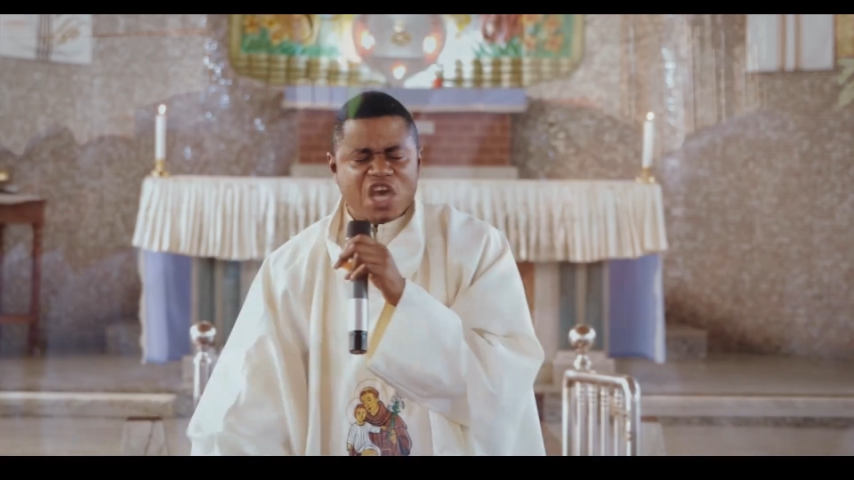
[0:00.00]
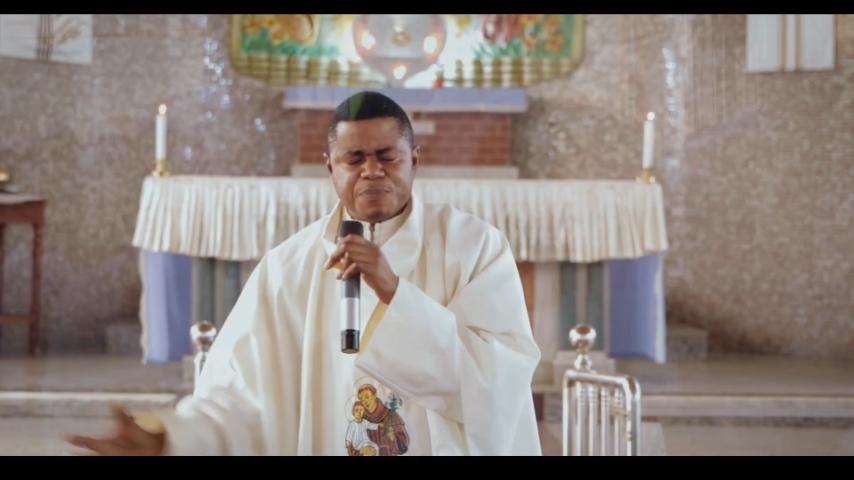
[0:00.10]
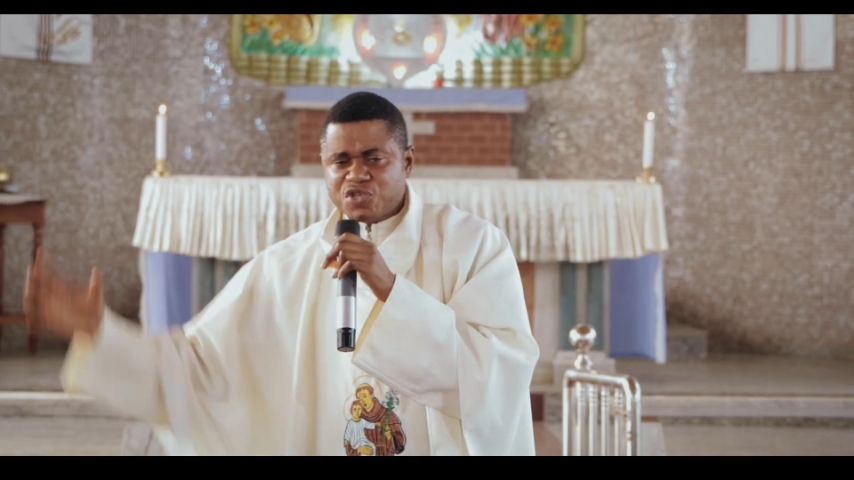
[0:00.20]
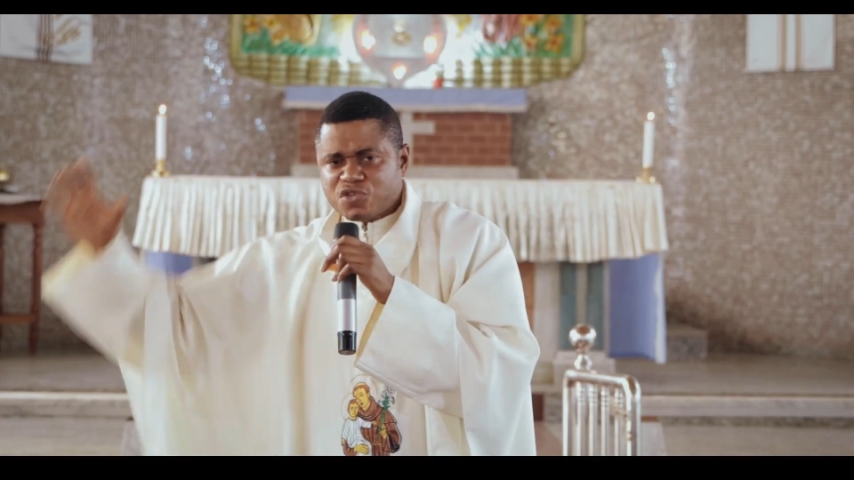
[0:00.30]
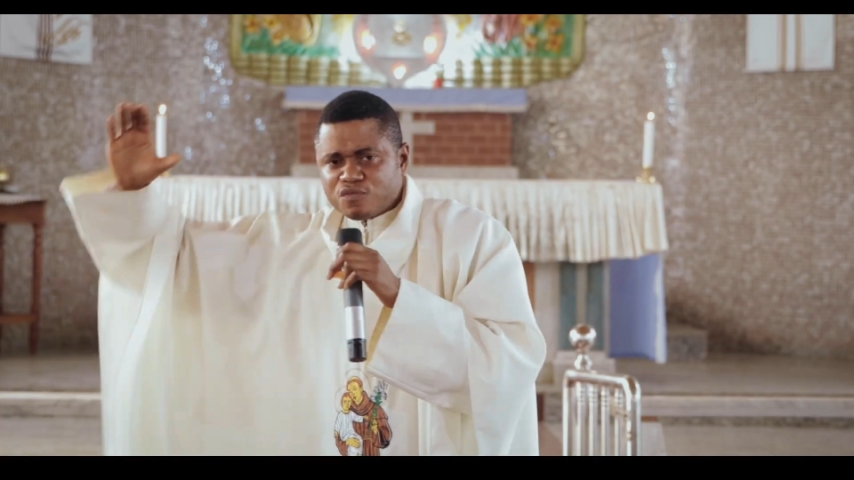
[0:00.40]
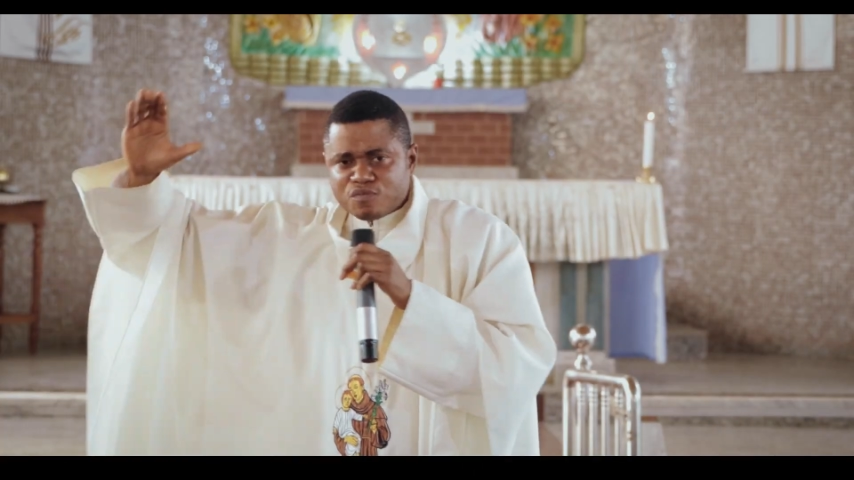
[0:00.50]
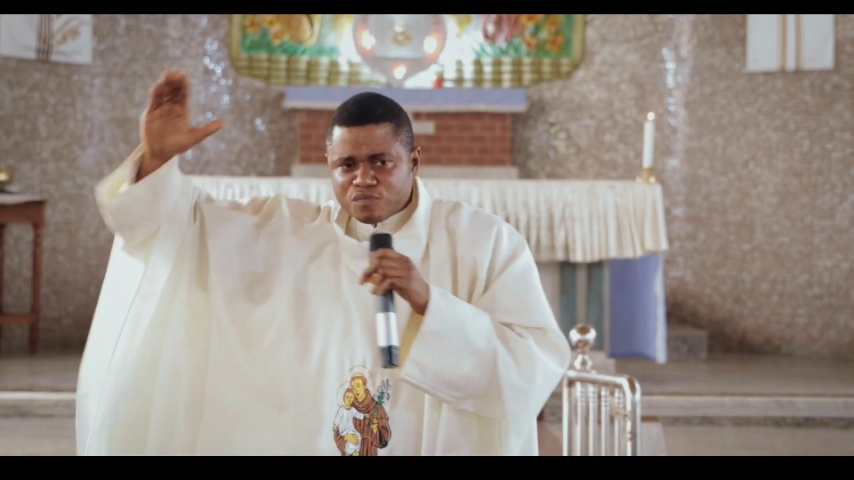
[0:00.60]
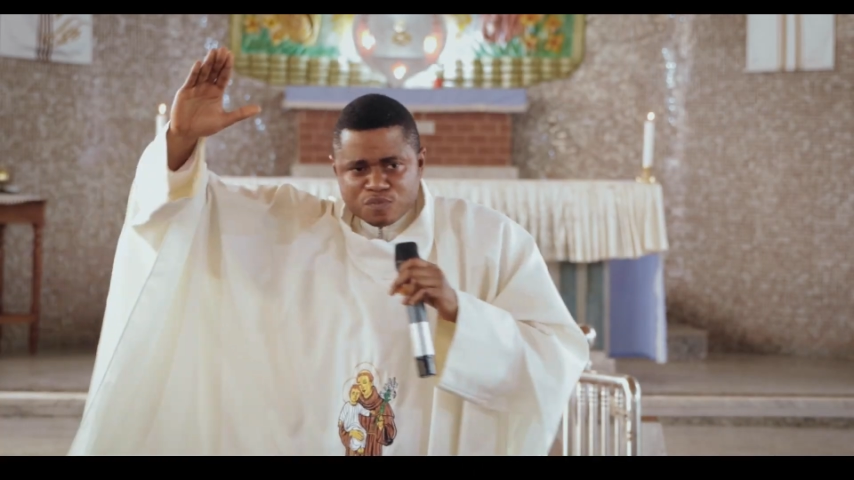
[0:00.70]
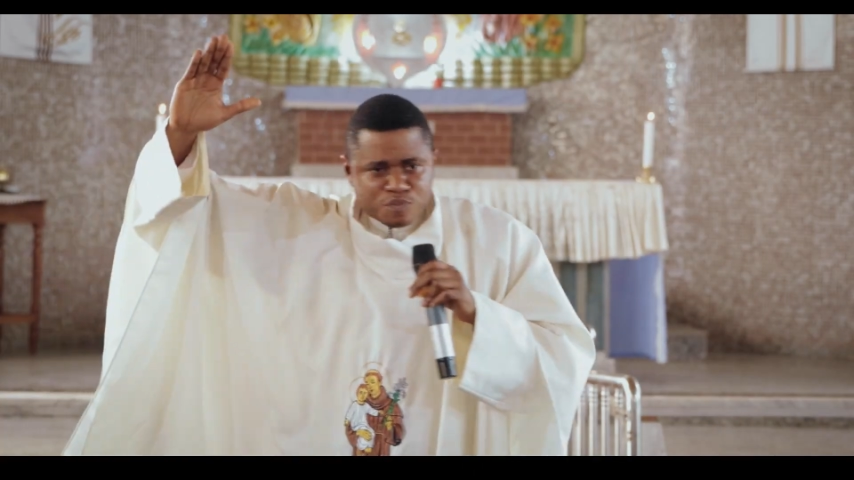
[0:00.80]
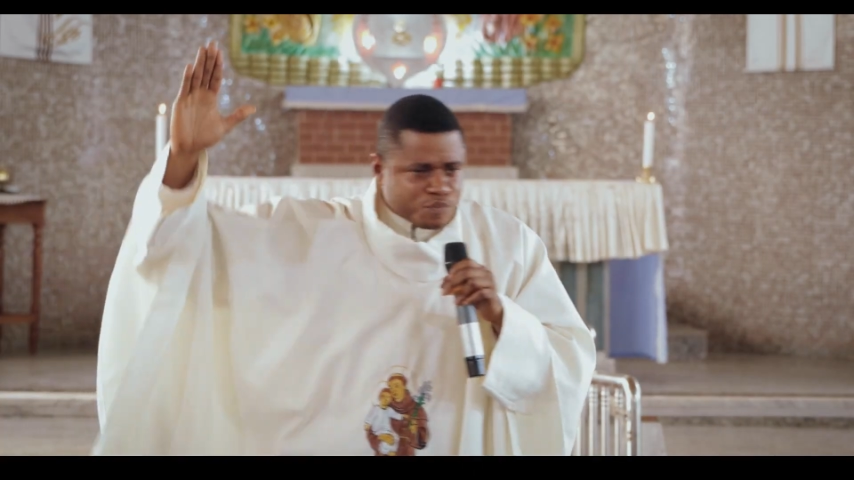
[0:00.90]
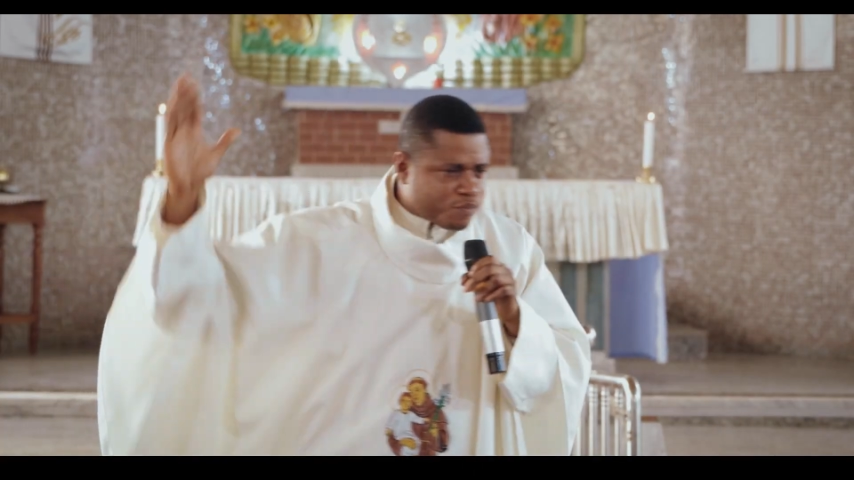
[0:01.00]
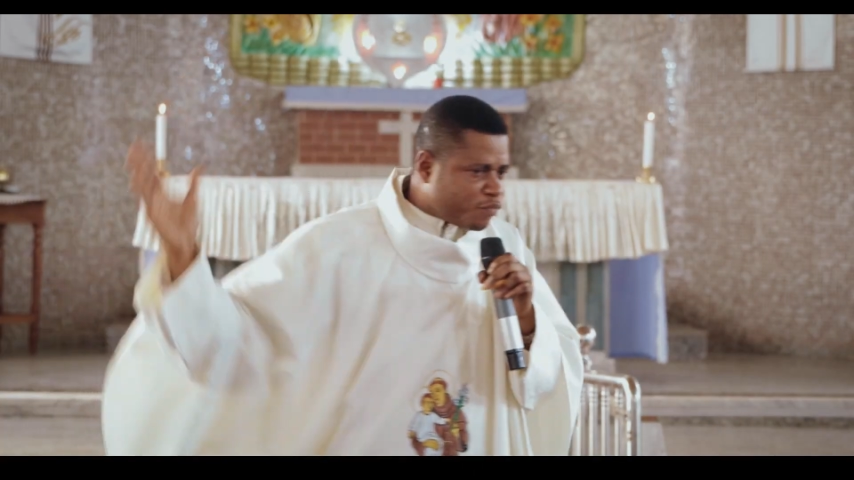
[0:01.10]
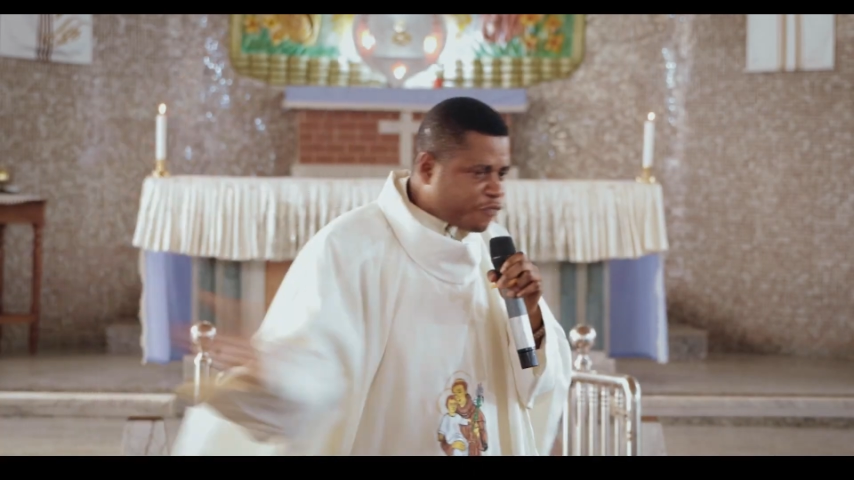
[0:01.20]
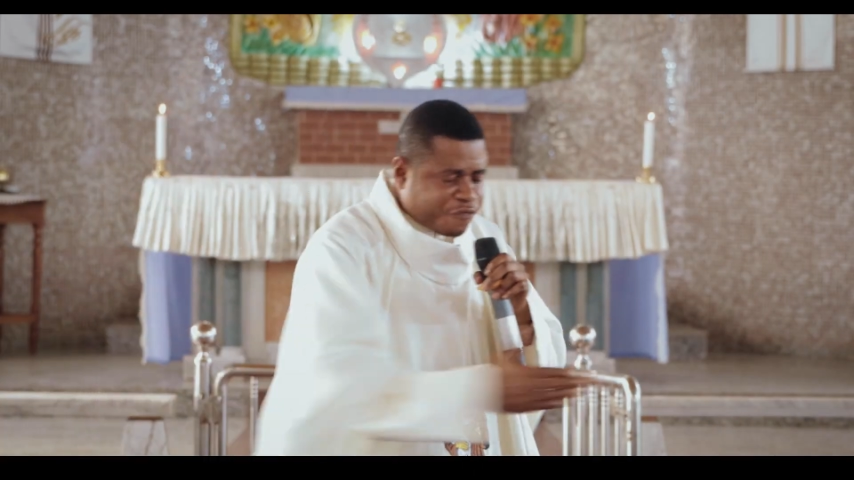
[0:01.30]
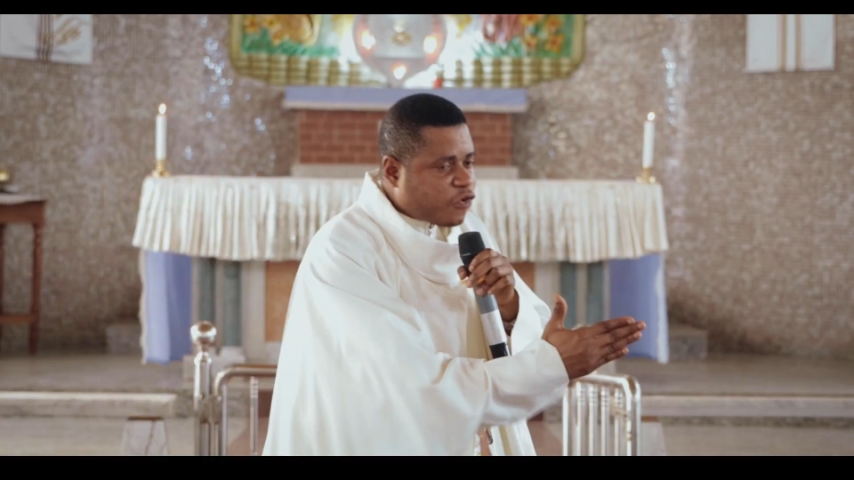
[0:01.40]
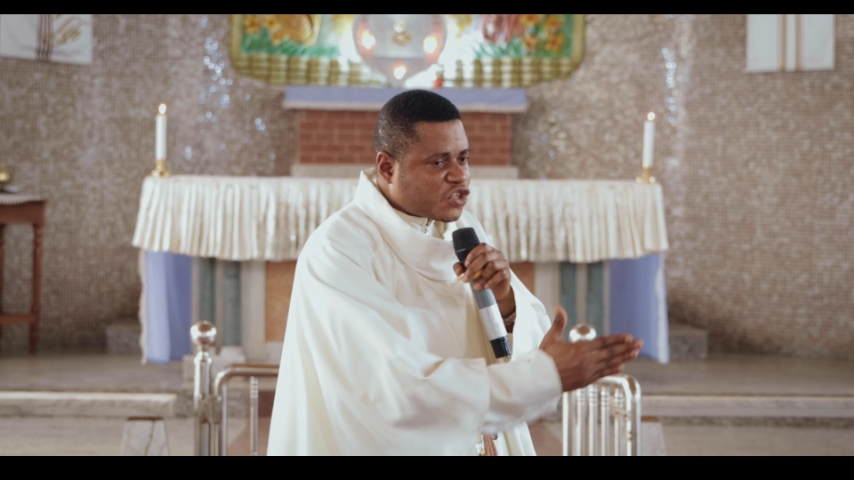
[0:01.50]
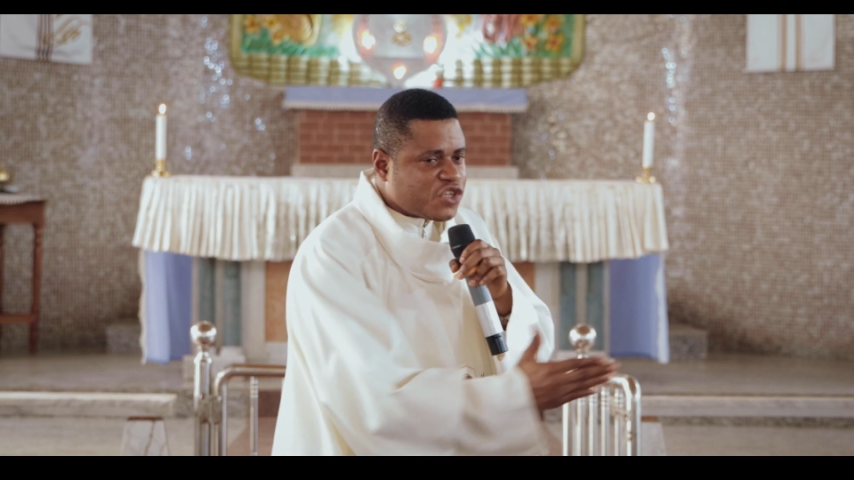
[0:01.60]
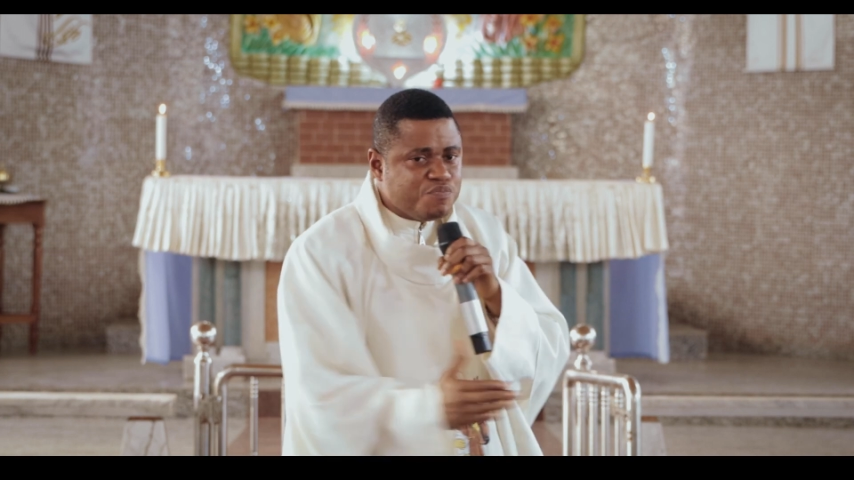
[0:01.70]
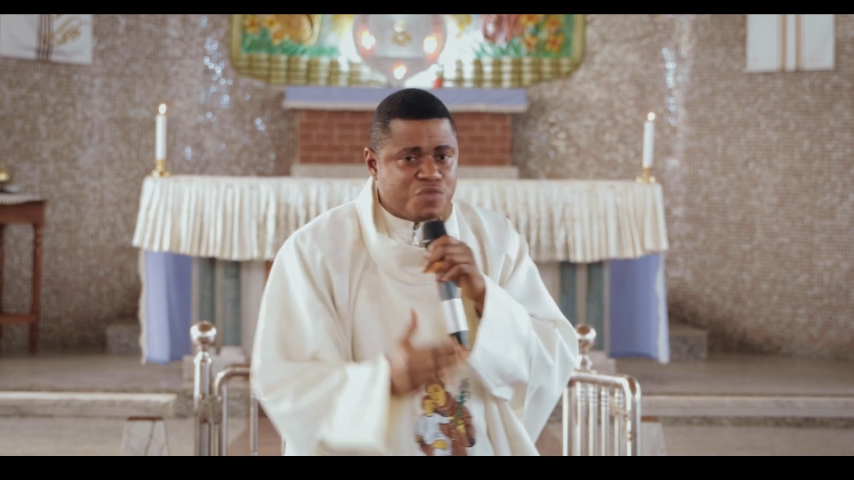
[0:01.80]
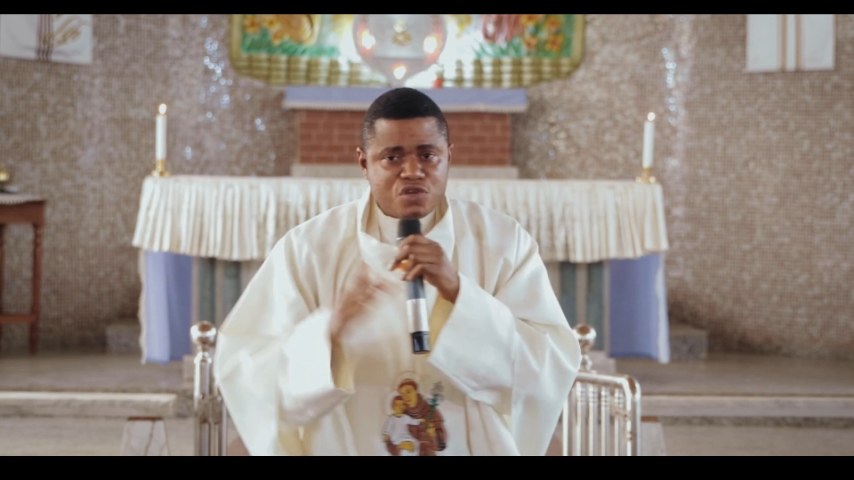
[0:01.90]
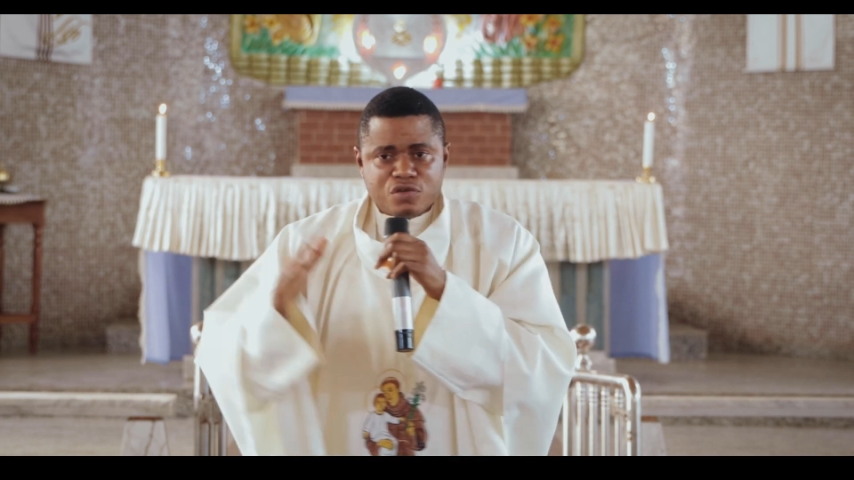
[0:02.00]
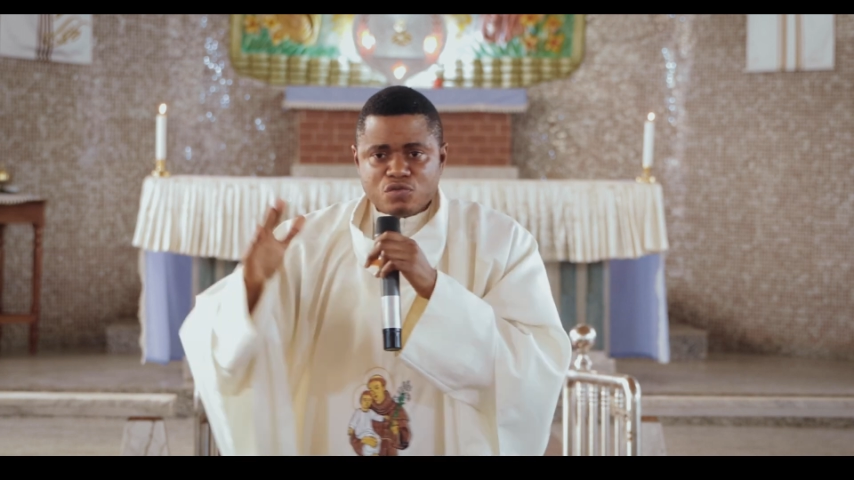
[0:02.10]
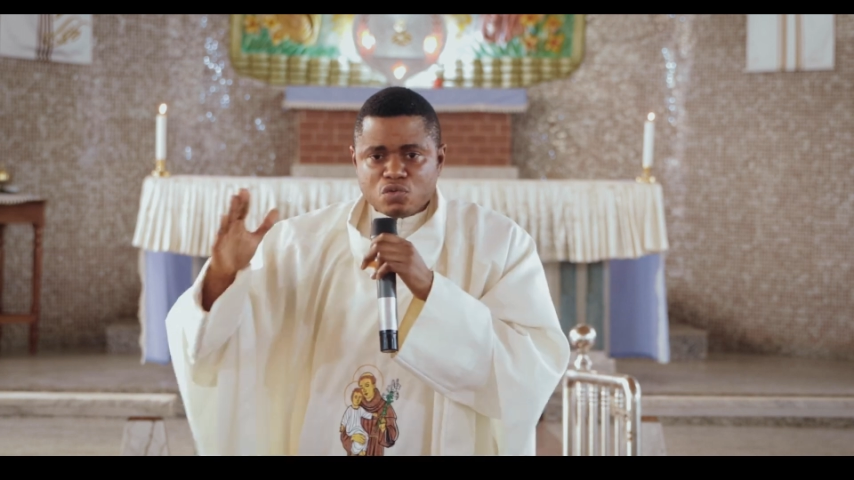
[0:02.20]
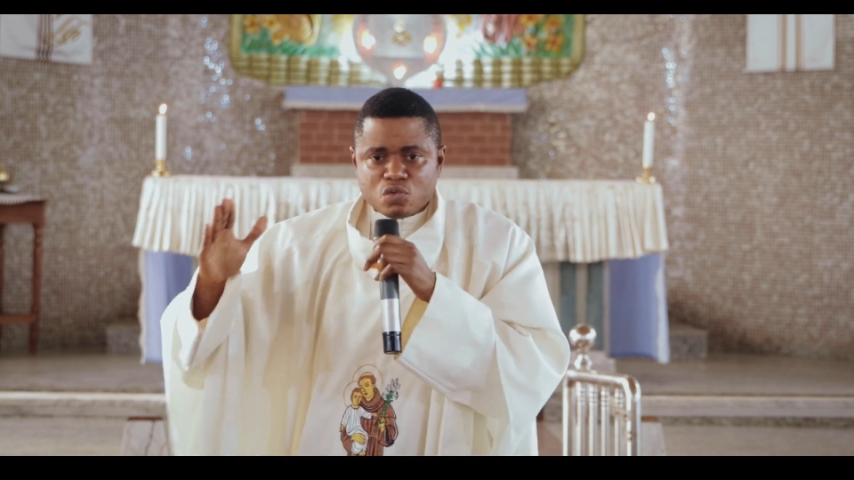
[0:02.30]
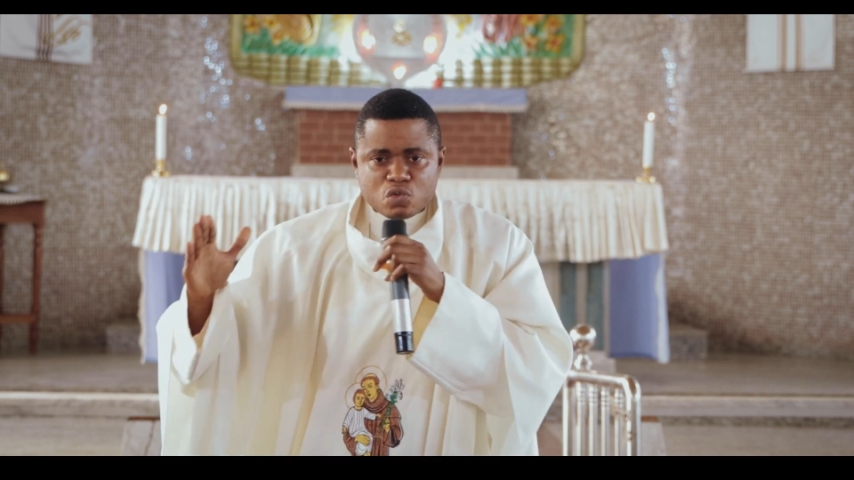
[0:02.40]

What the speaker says: kept forcing me